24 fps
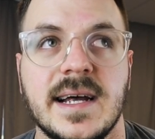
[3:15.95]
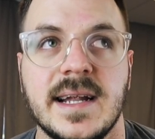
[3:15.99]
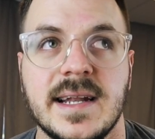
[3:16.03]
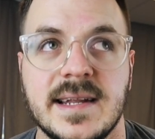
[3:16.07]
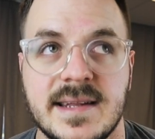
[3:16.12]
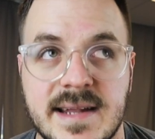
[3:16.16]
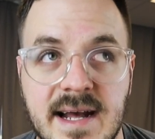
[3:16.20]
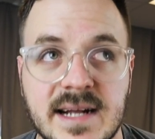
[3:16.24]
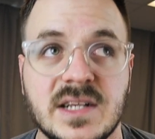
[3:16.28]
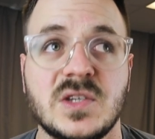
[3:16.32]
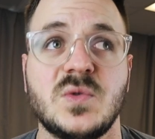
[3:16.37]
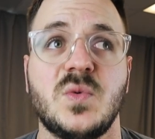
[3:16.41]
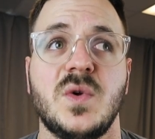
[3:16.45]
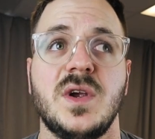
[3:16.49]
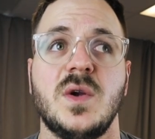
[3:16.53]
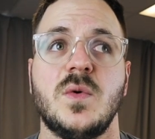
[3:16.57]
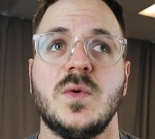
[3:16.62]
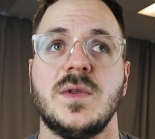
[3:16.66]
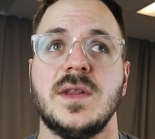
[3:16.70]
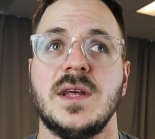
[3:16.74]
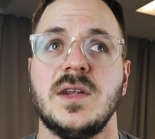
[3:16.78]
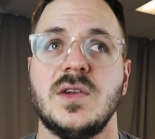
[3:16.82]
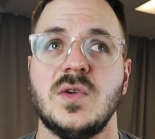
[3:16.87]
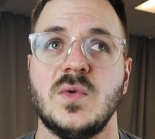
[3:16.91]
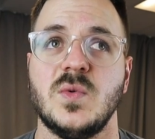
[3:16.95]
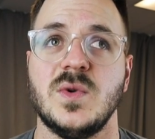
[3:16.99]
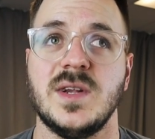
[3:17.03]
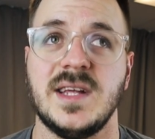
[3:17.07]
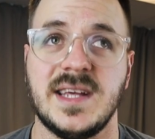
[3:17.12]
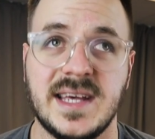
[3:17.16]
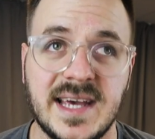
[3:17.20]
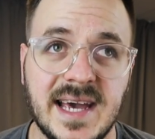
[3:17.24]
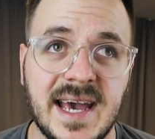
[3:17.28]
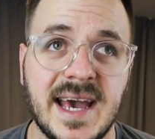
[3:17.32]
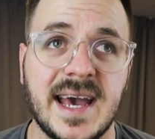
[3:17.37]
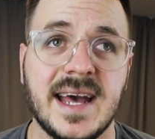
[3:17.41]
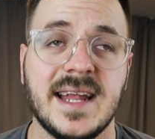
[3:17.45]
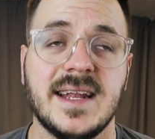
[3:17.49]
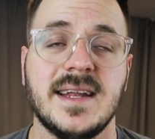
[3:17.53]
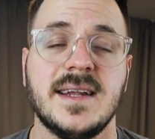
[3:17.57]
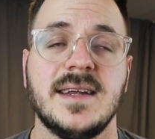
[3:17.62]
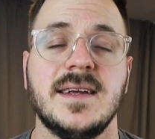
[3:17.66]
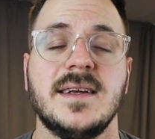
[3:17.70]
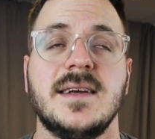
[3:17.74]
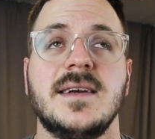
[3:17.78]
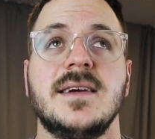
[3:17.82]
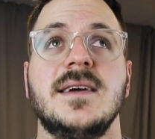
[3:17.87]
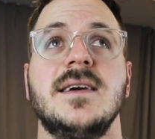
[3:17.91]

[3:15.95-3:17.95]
Next week when they do it again,